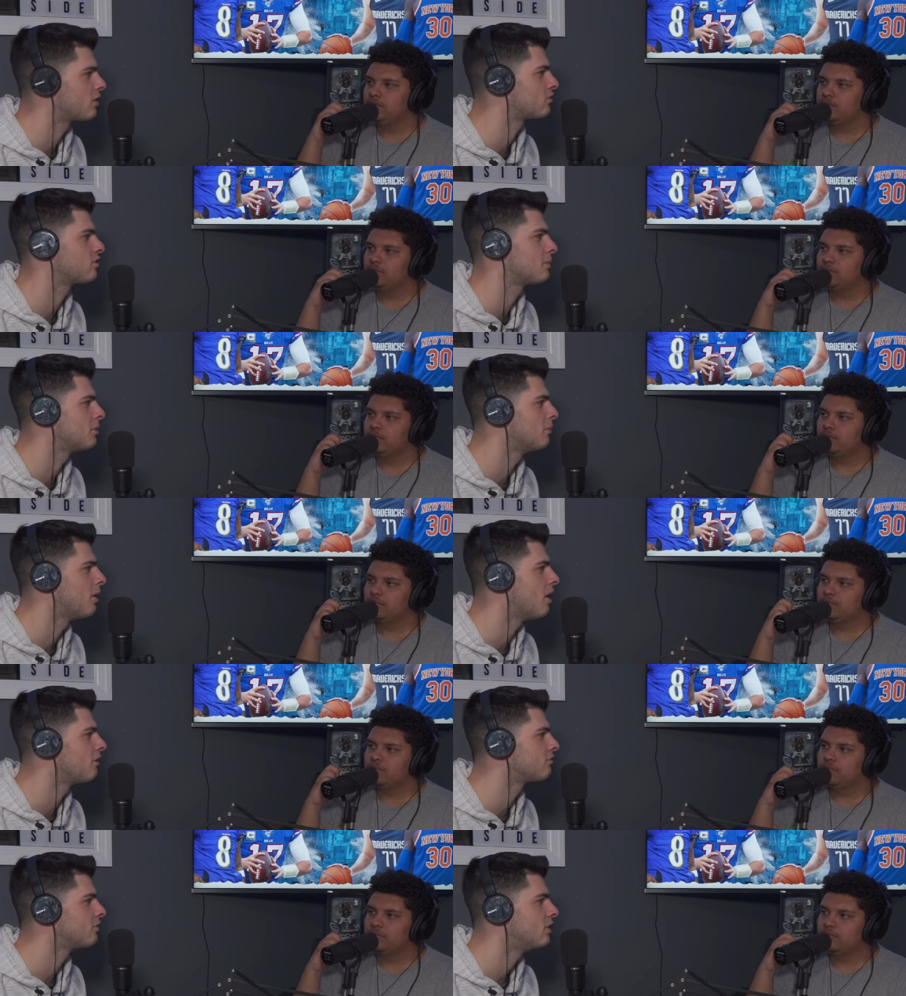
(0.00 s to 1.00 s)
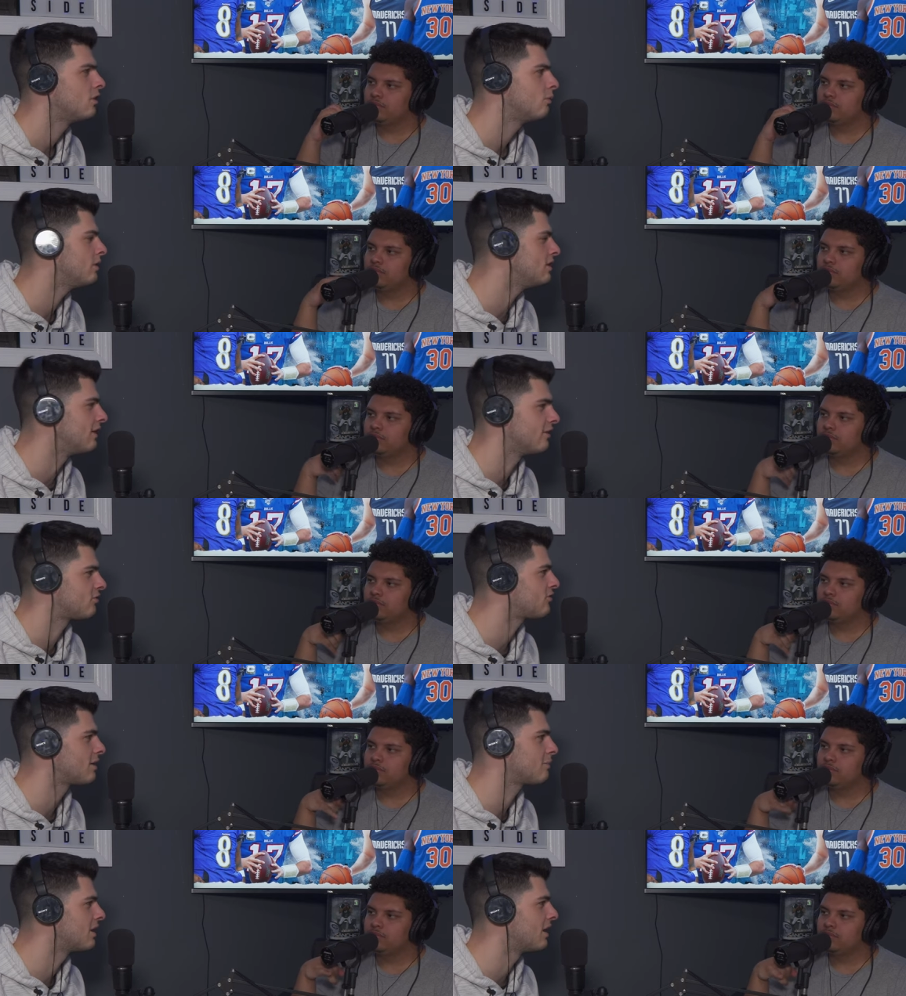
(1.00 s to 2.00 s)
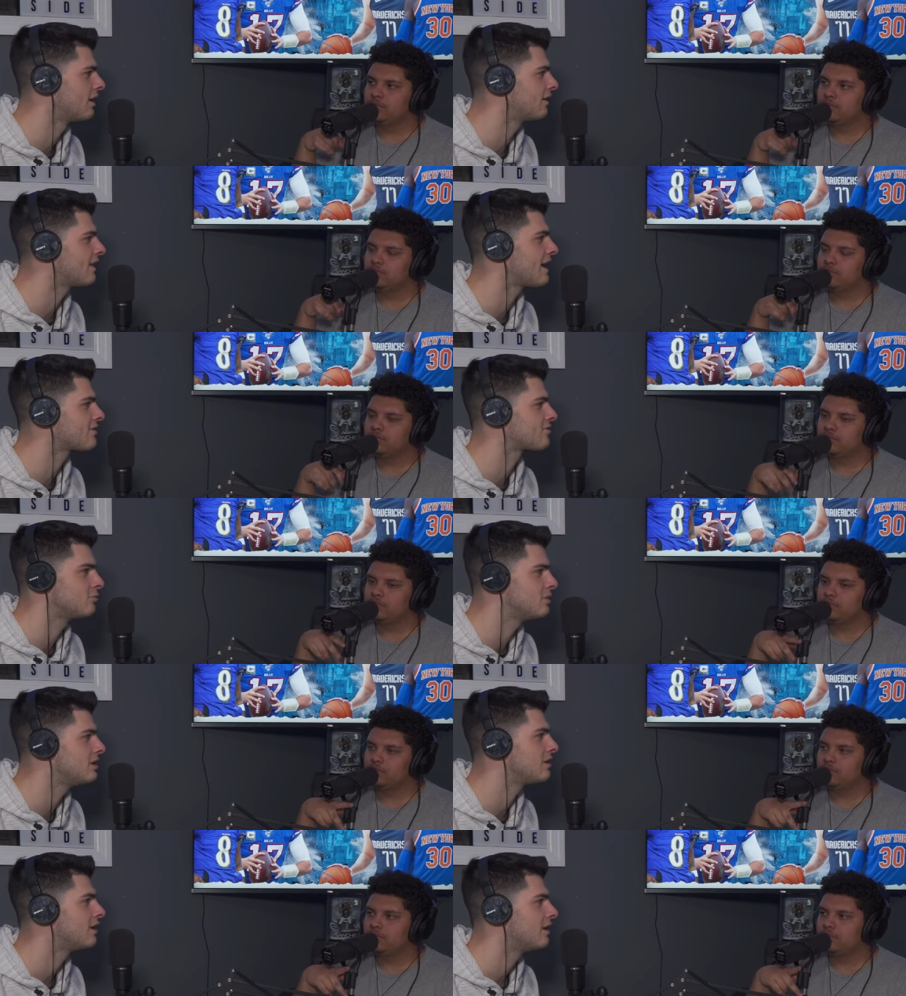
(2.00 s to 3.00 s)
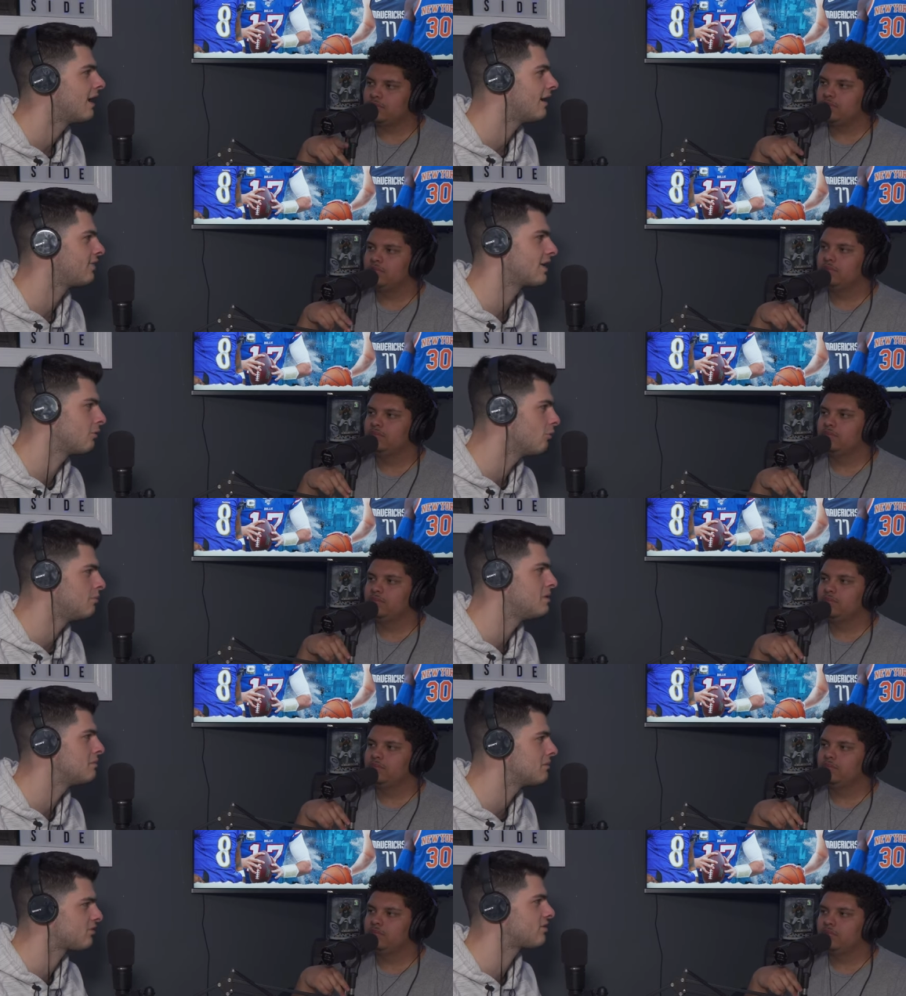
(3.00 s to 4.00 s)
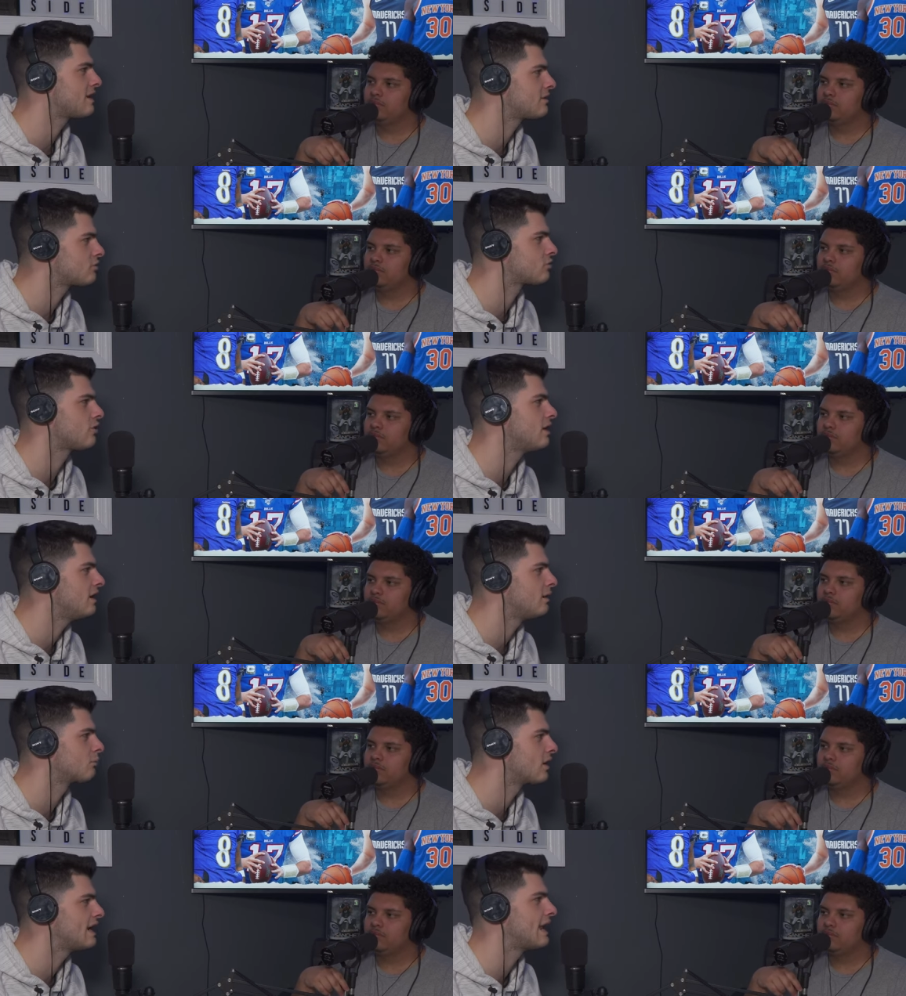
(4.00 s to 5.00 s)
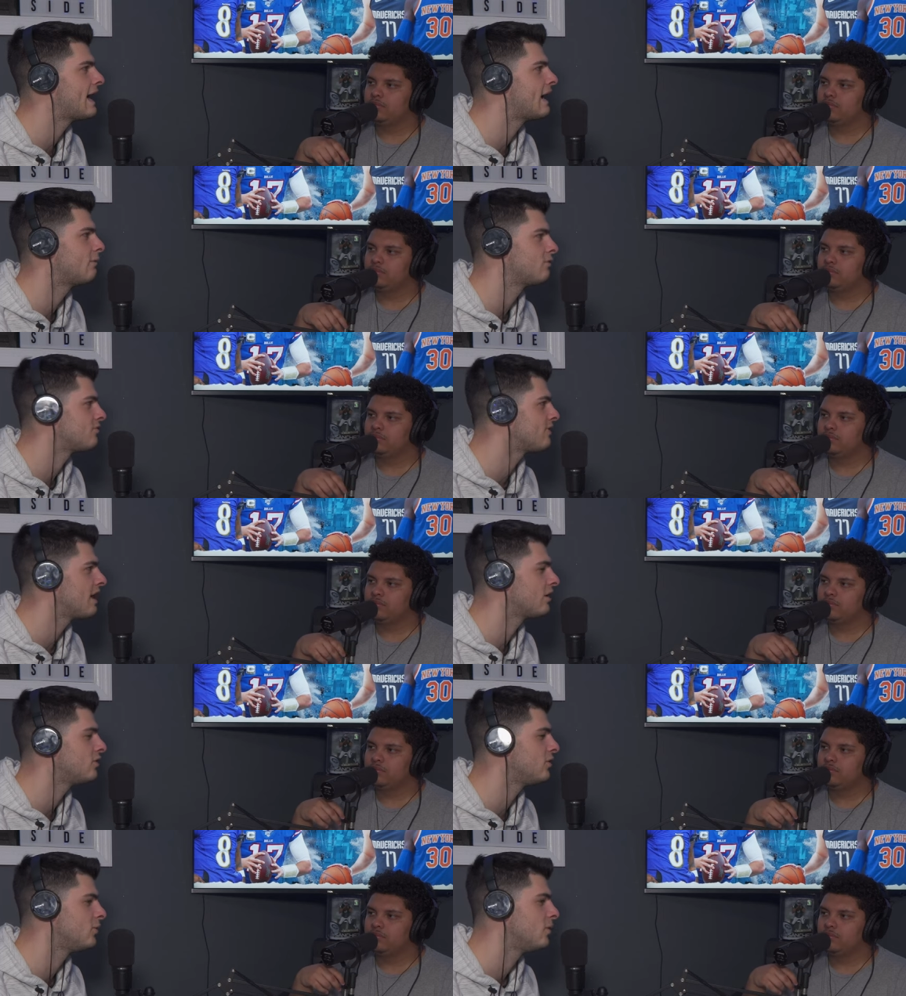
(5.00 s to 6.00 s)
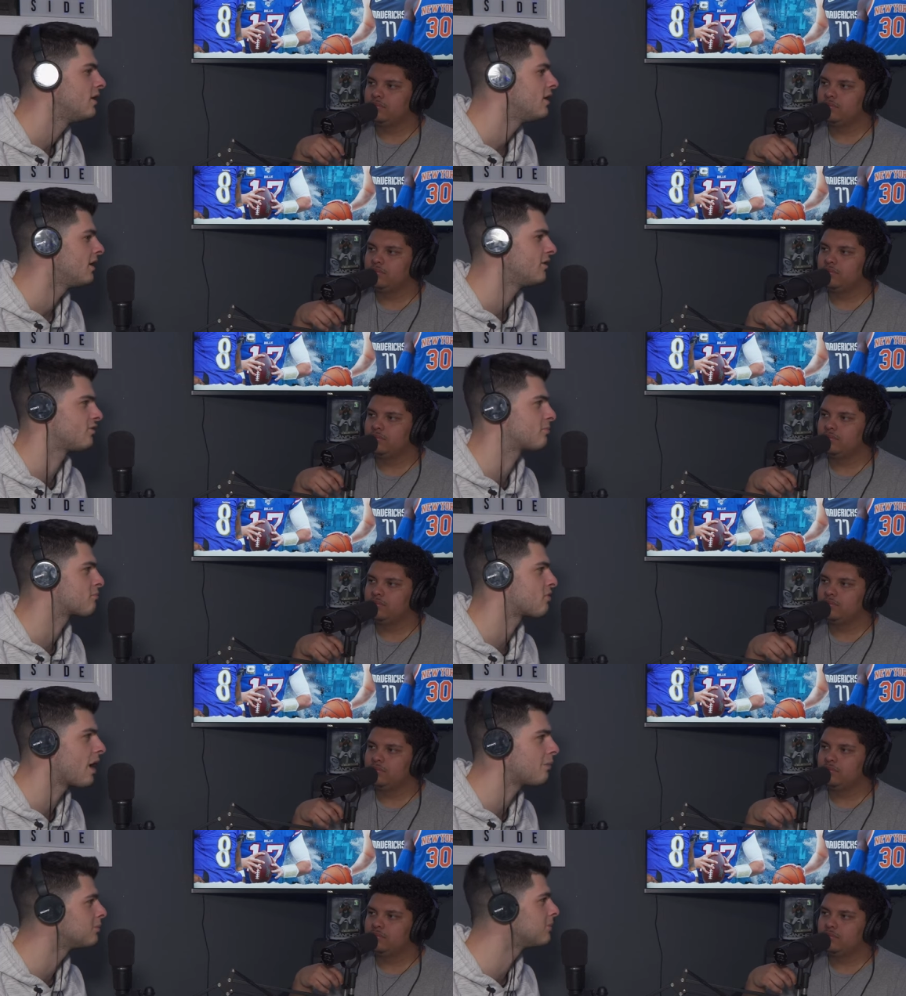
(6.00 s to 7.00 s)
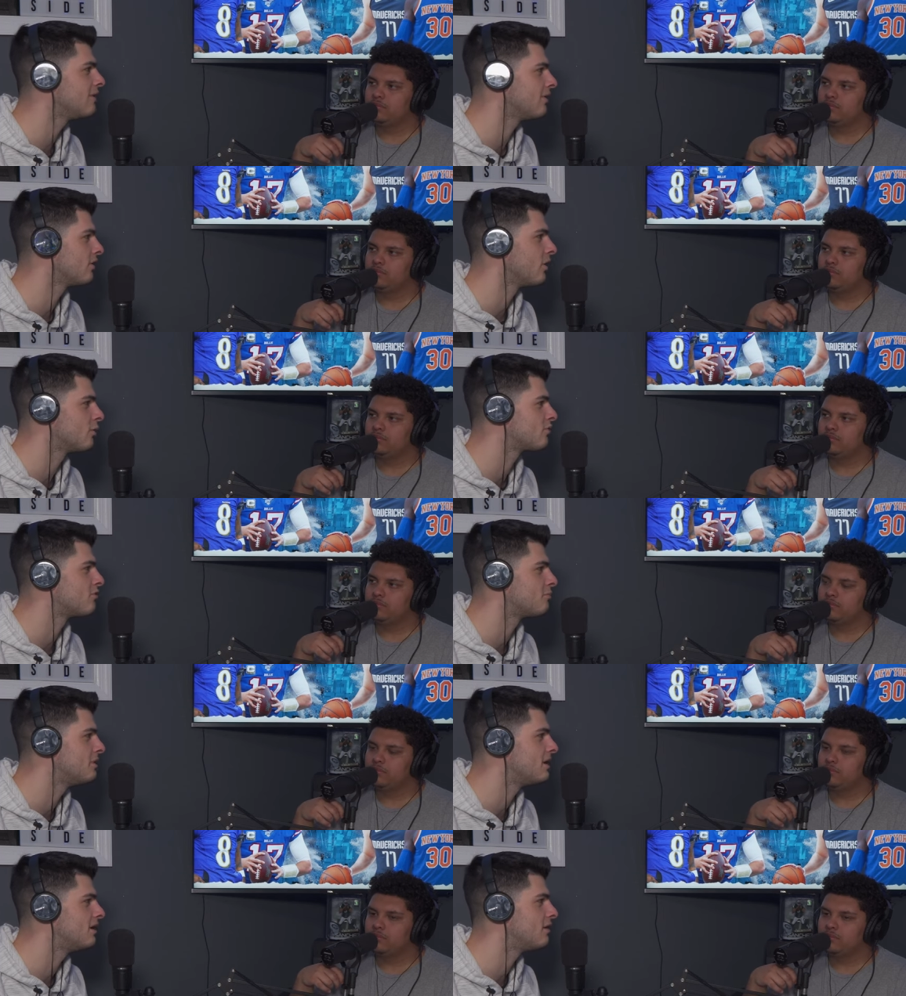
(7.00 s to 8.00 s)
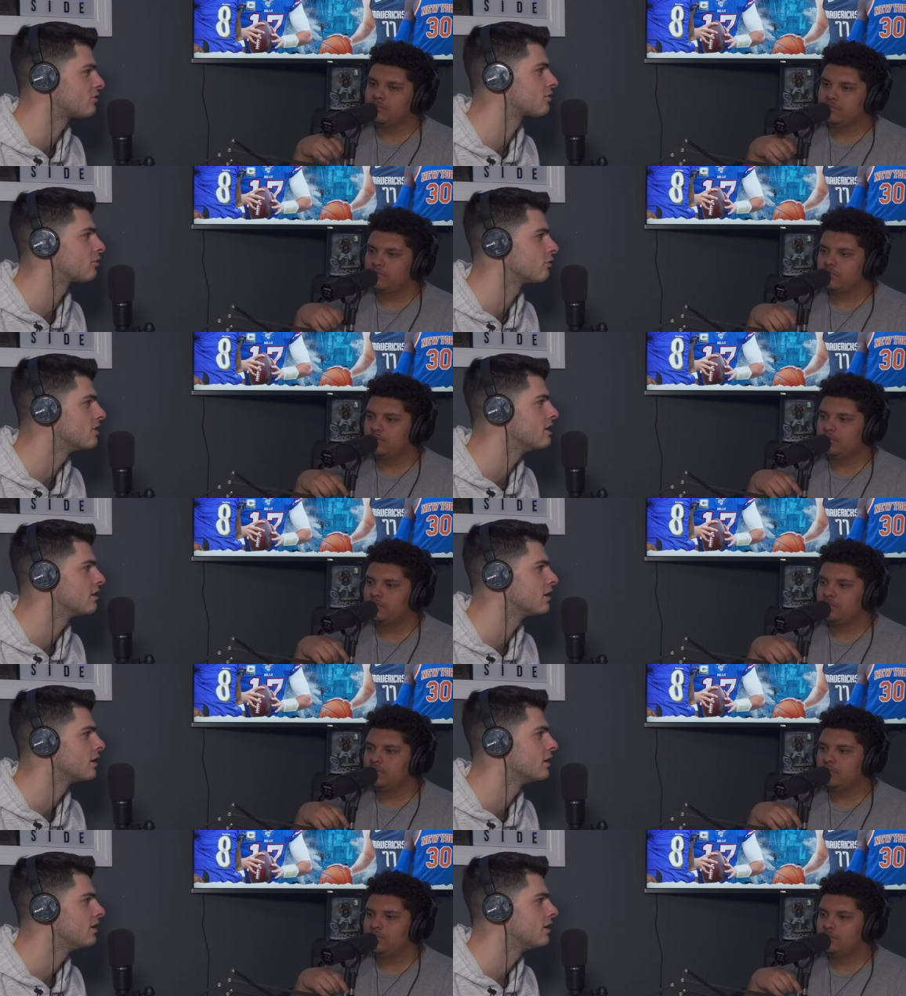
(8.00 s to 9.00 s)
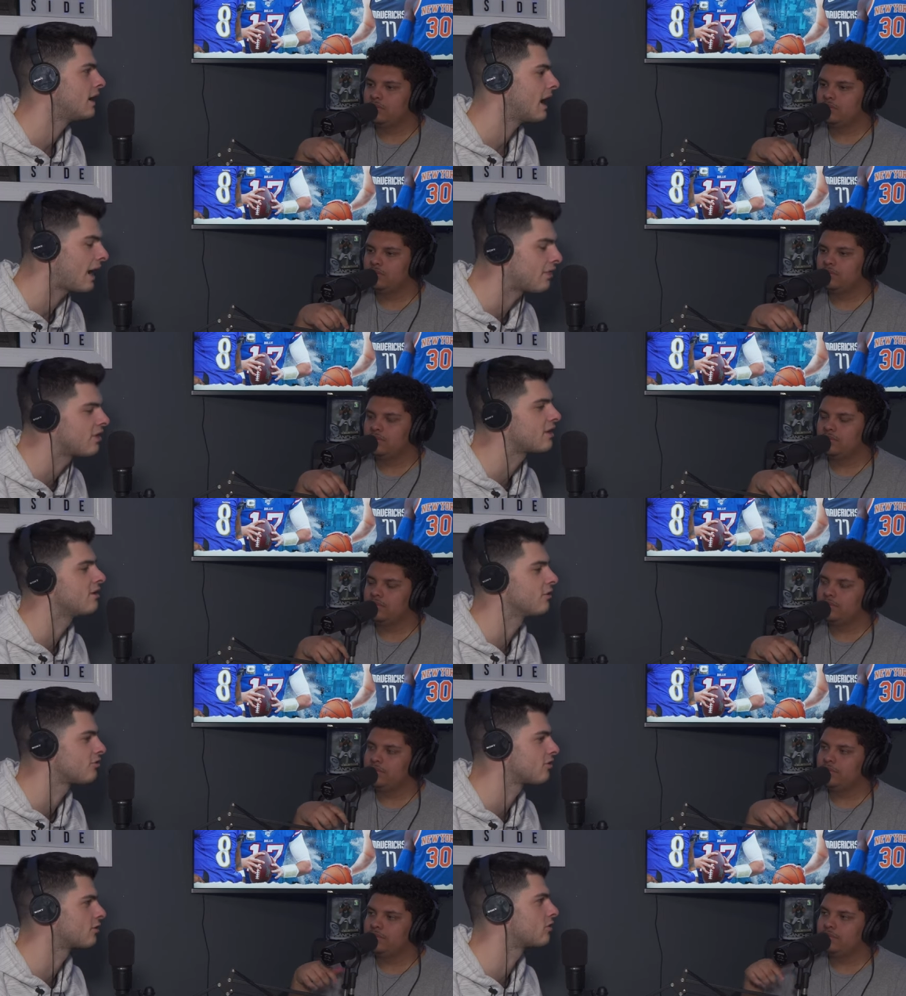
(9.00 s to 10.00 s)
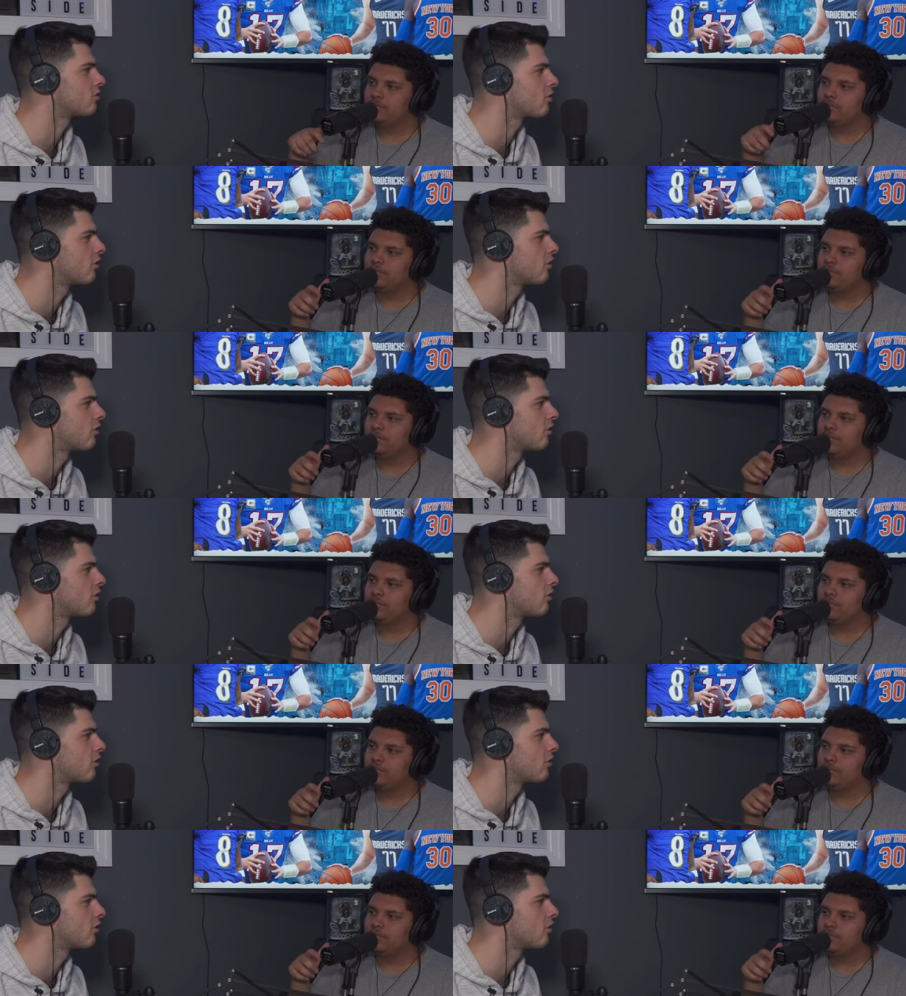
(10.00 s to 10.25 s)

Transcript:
Speaker 1: want to ship him off, we did a segment on it last week. I think it would be a mistake to trade him right now. His value is probably the lowest it's been in his career. I think he'll start to